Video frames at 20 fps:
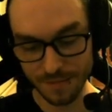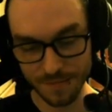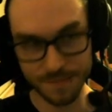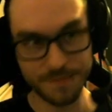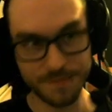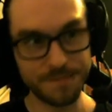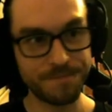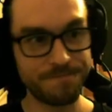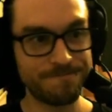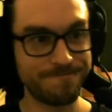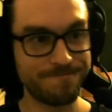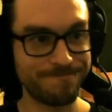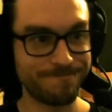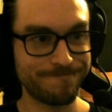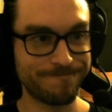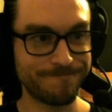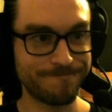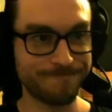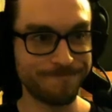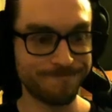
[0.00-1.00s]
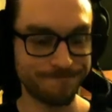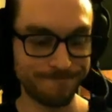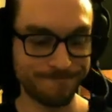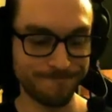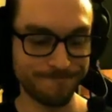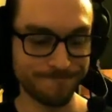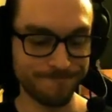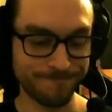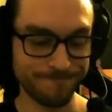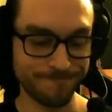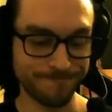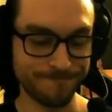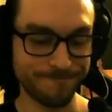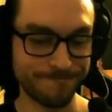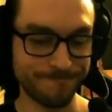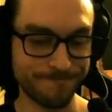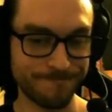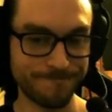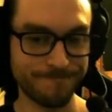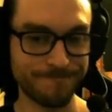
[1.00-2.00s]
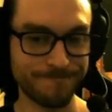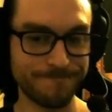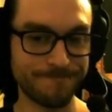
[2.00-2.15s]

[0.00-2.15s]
[no speech]